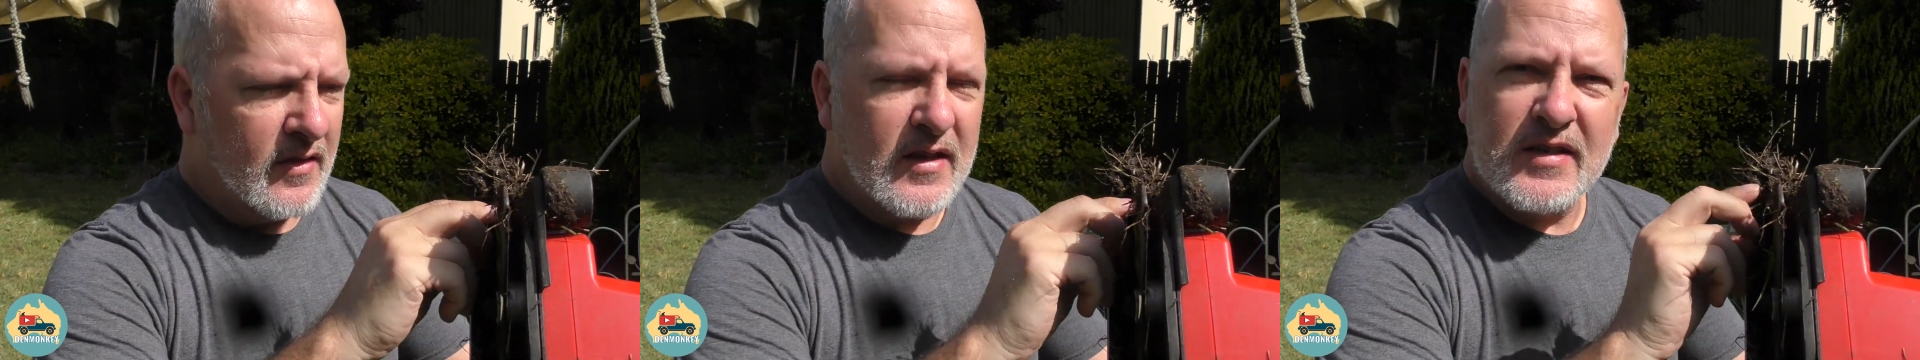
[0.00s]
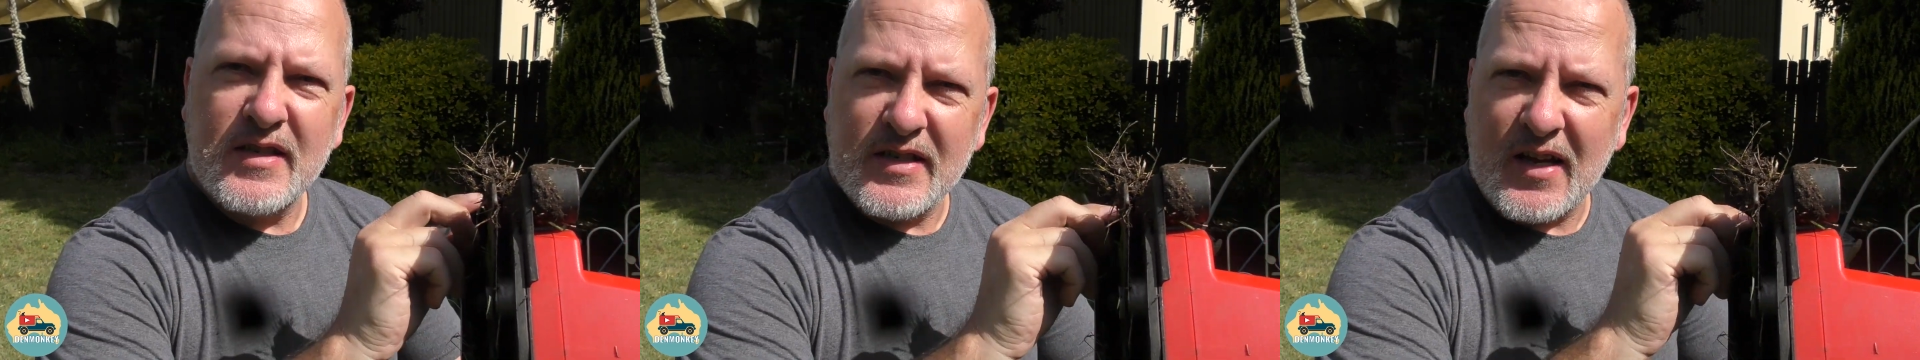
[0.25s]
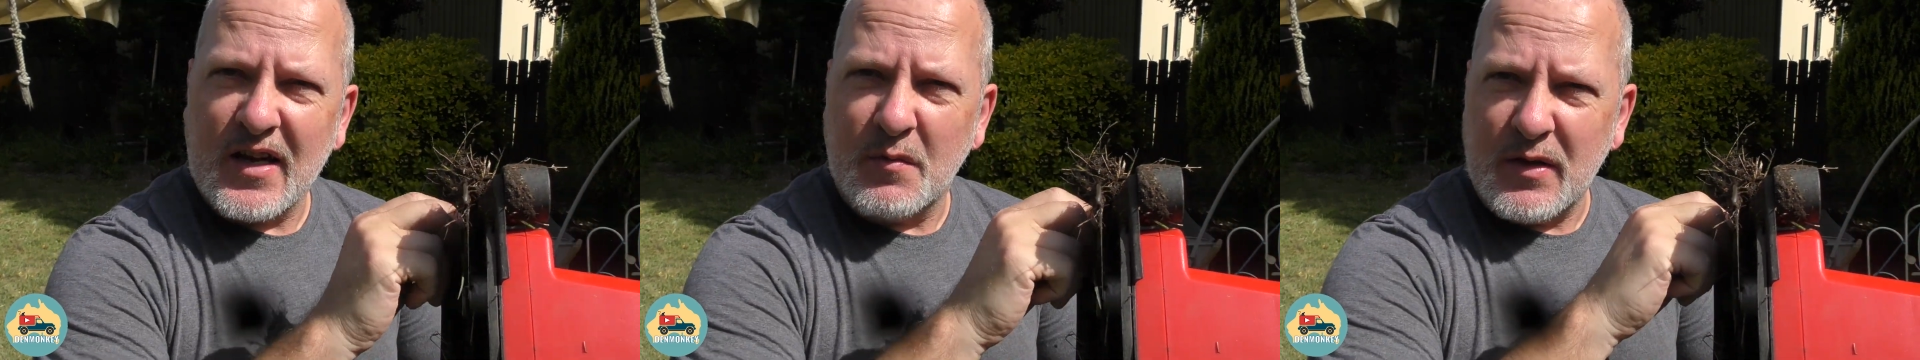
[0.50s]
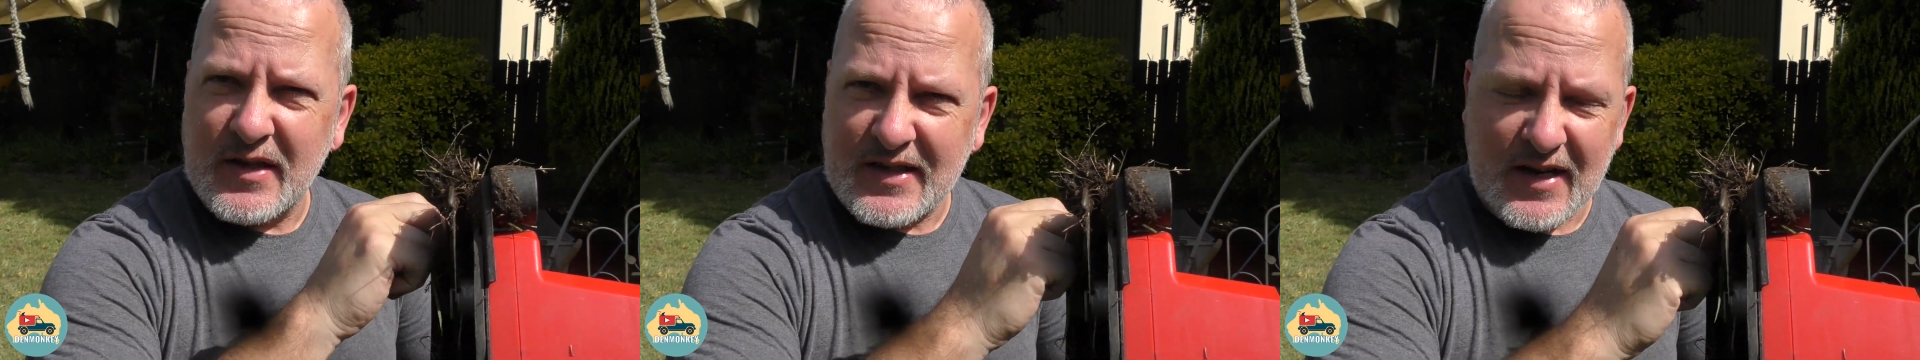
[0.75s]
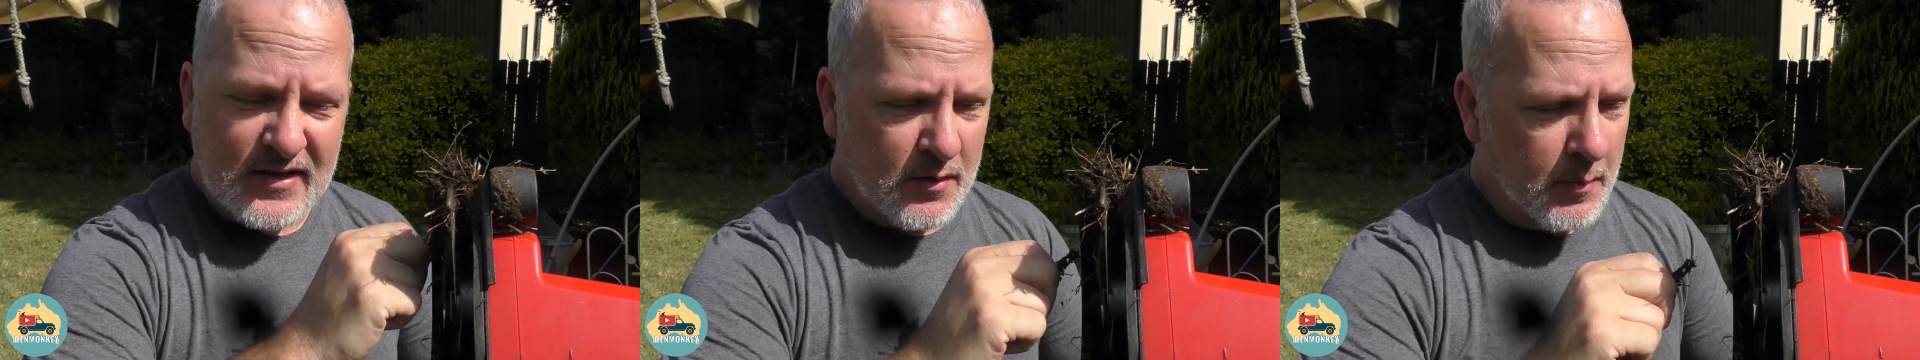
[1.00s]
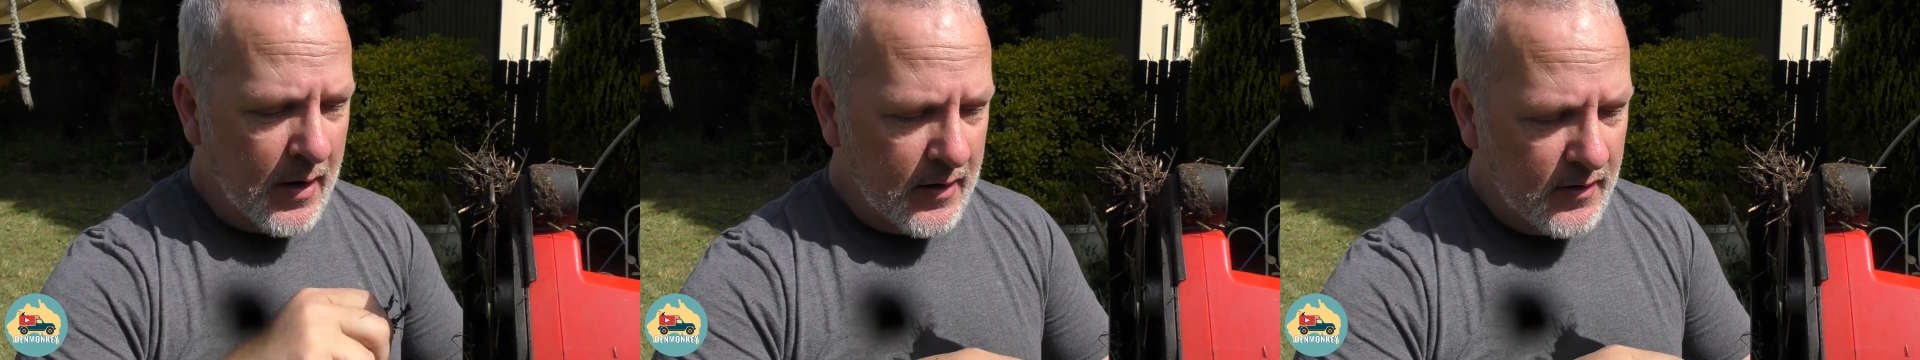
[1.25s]
This is going to be
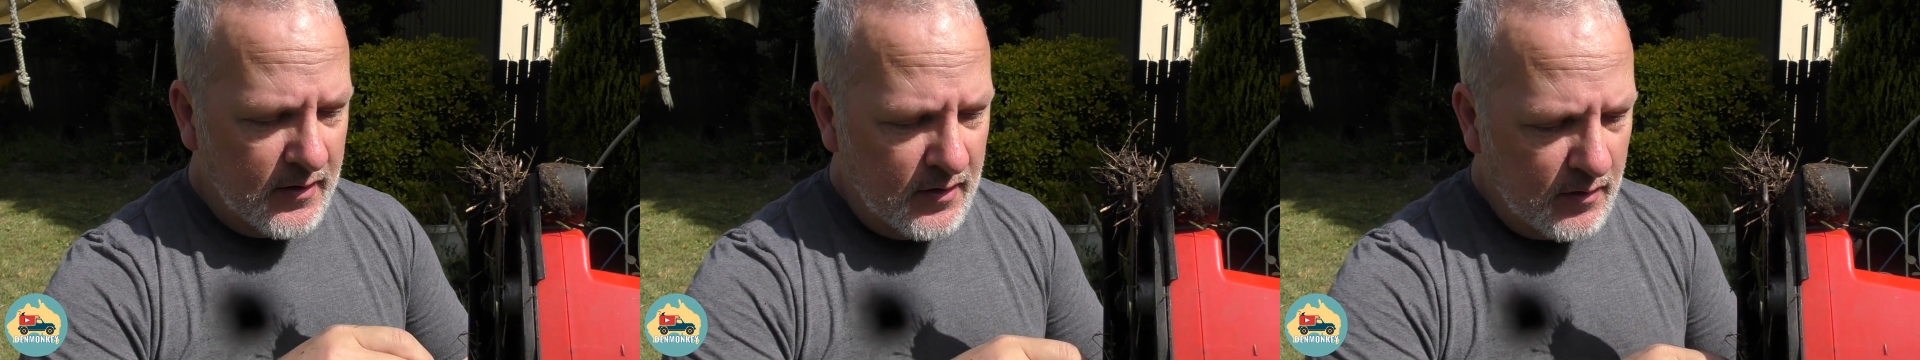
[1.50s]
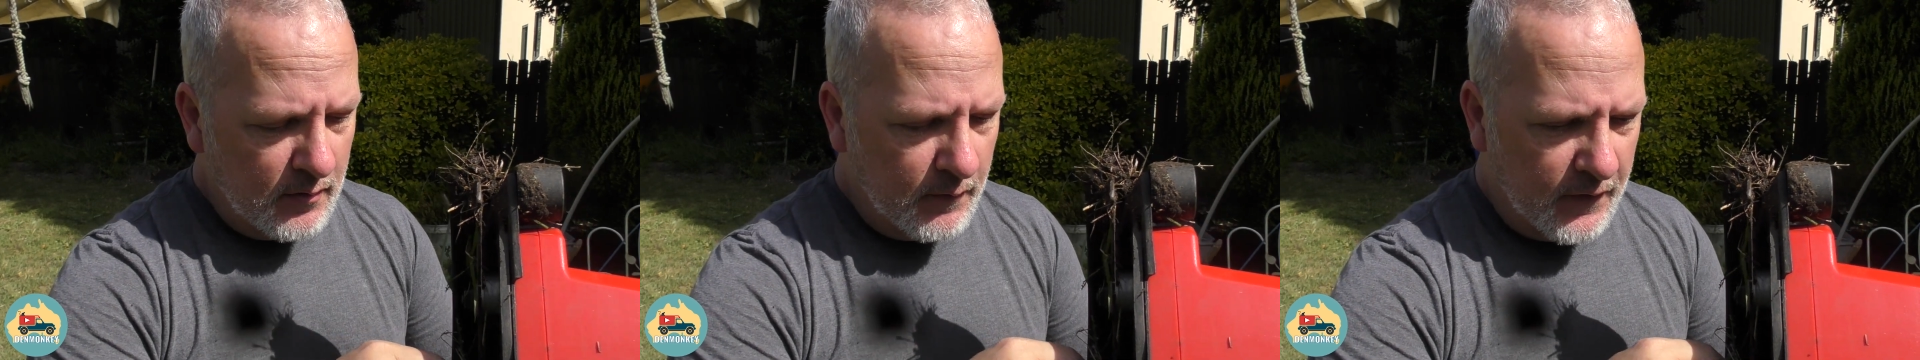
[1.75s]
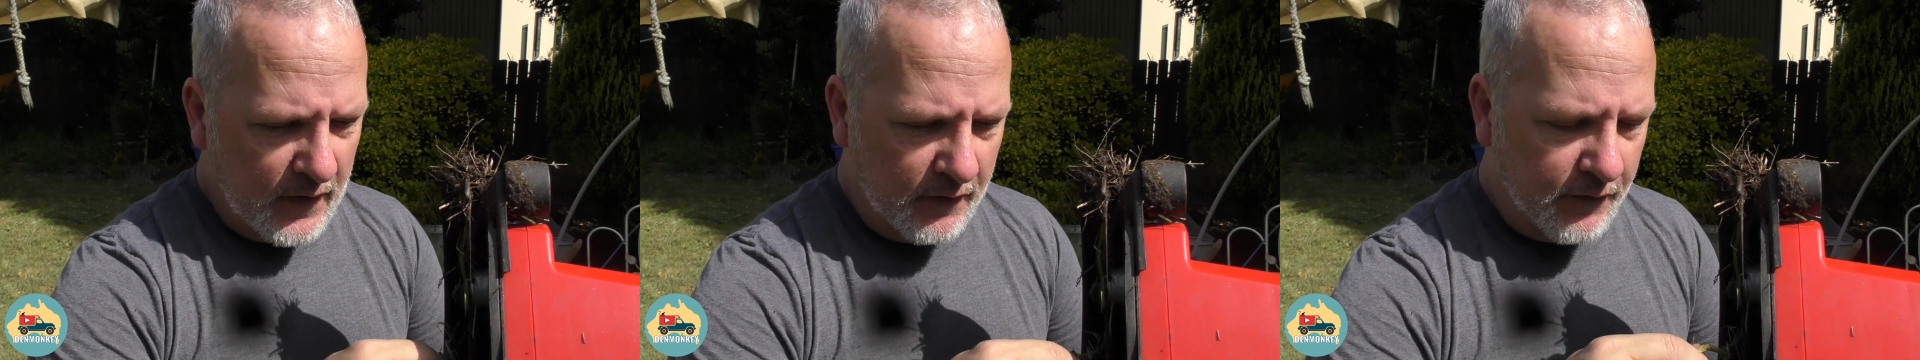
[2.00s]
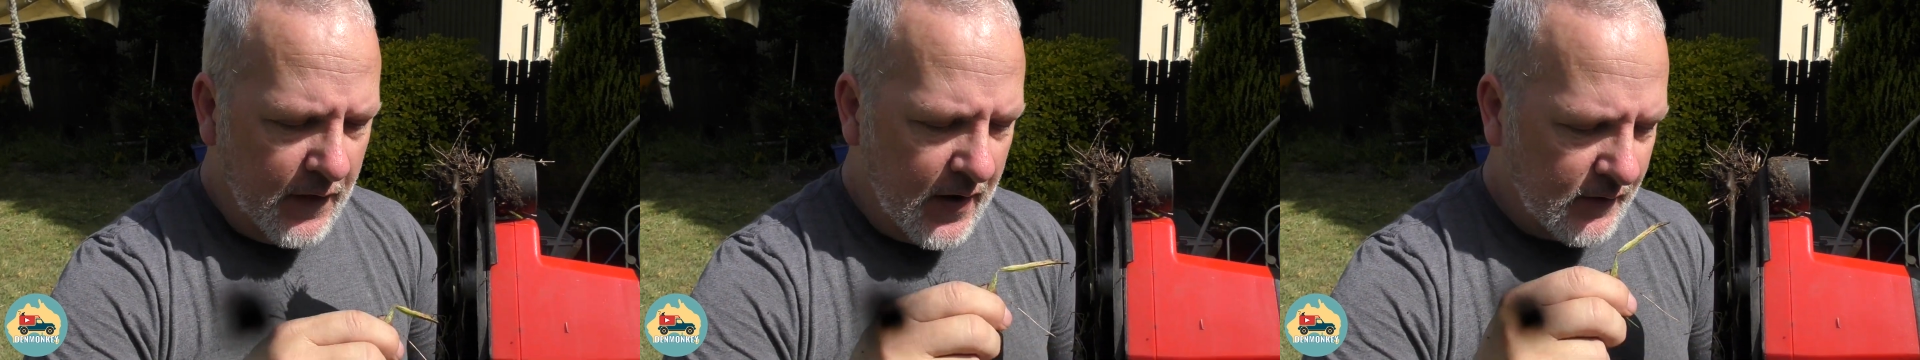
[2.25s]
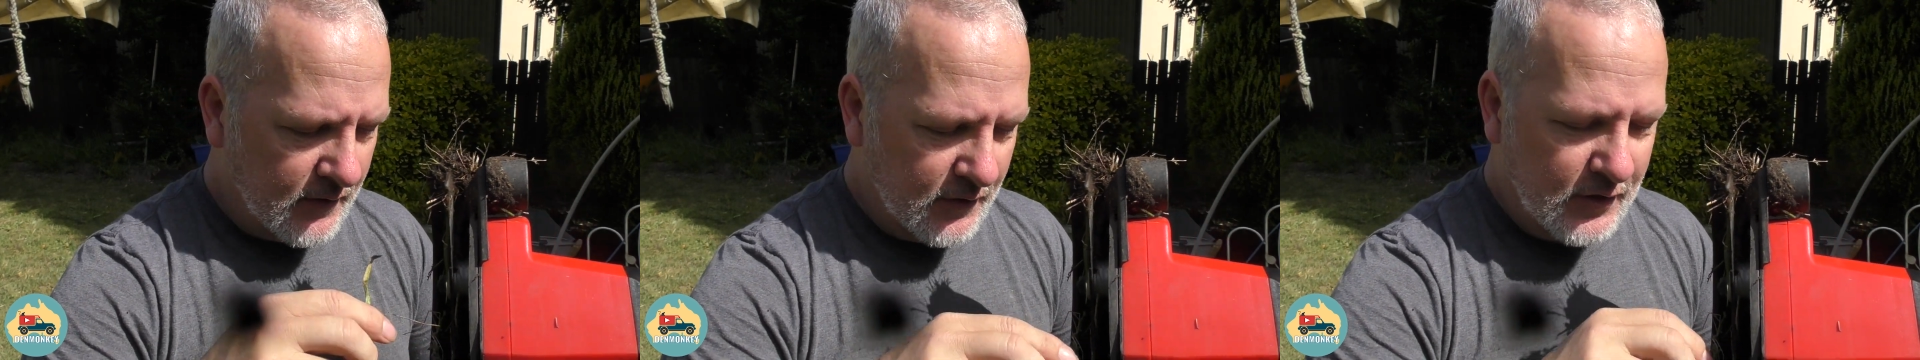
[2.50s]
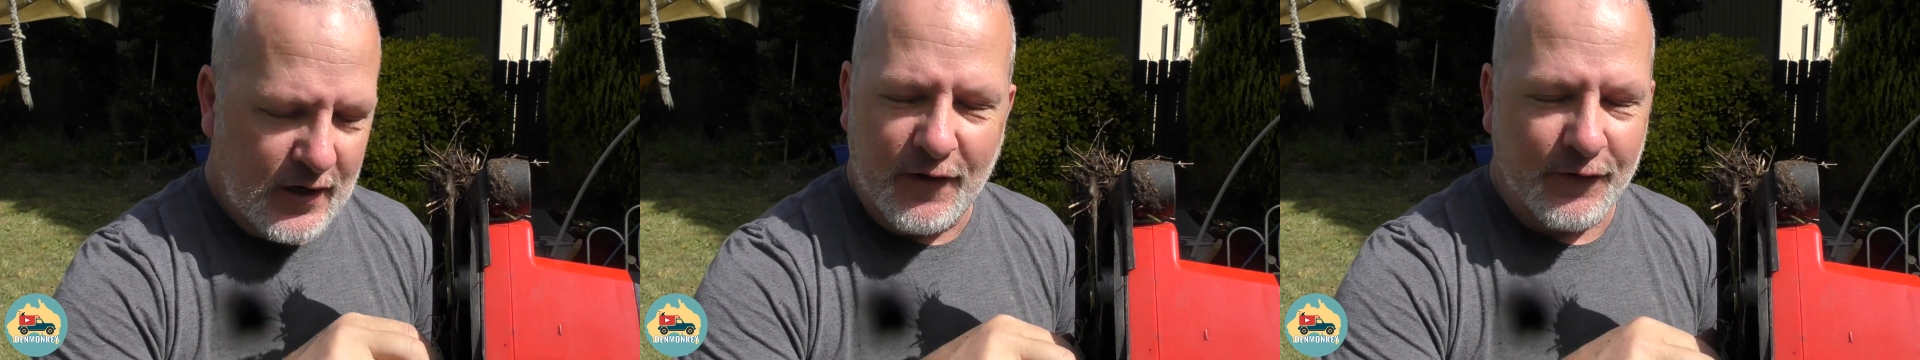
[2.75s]
exacerbated for the
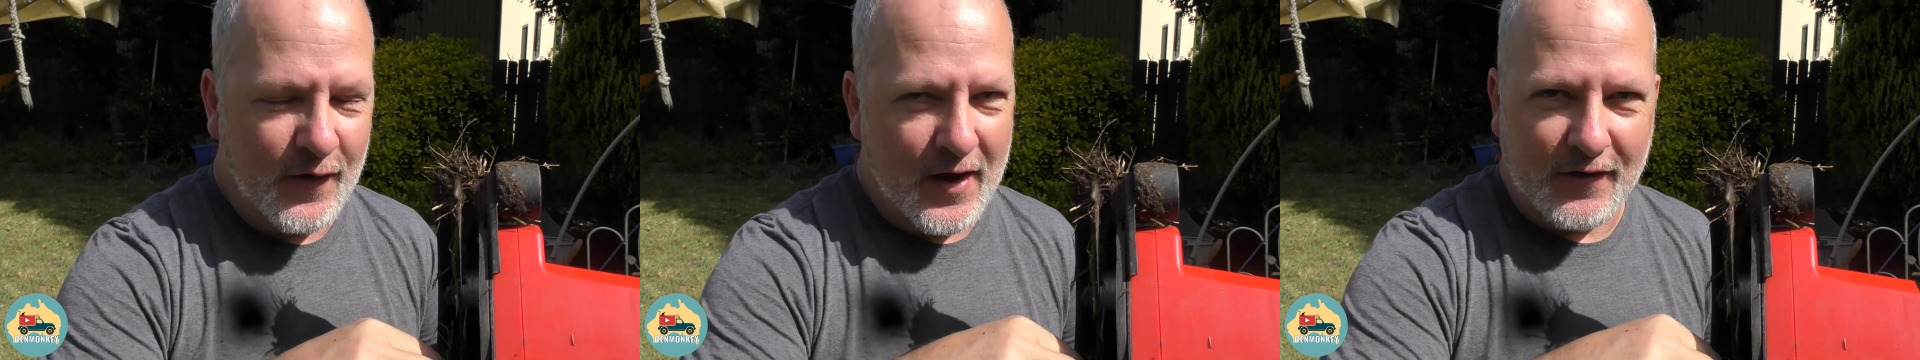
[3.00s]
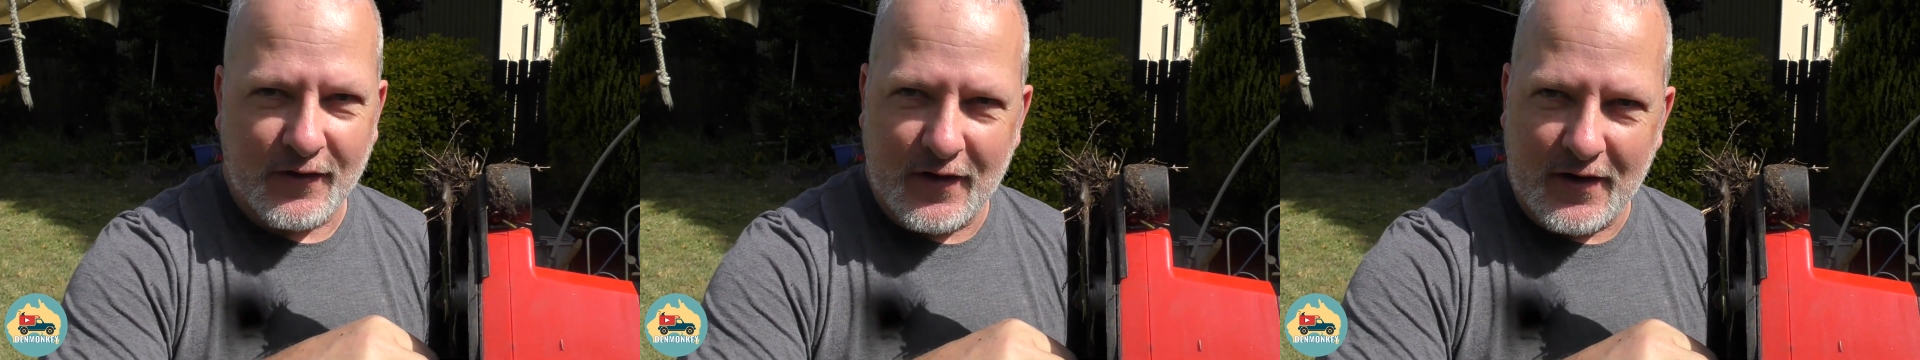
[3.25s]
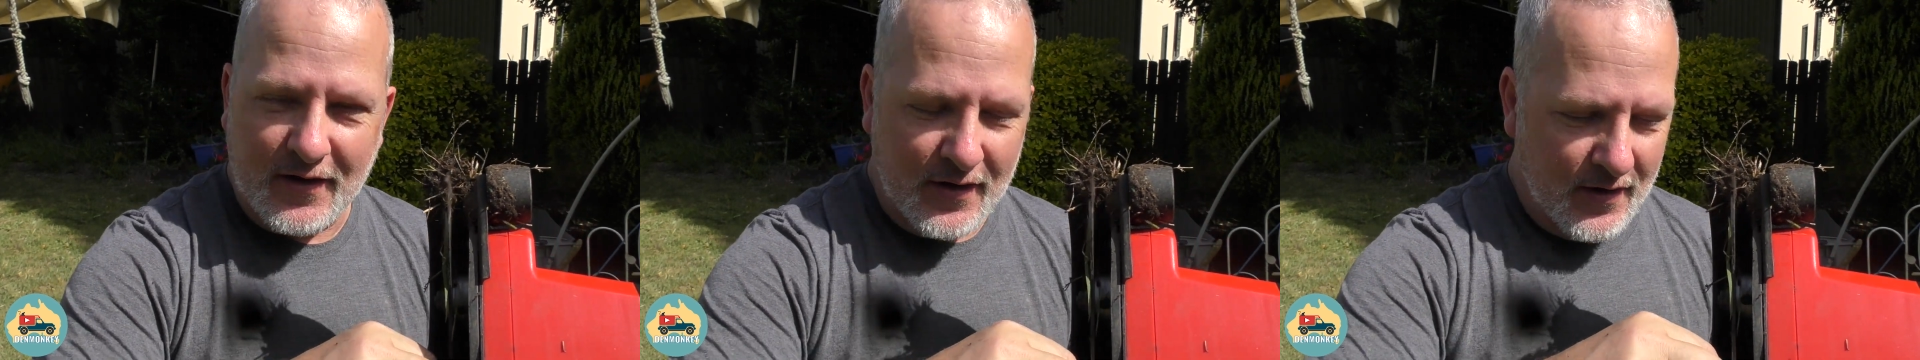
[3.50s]
sheer fact that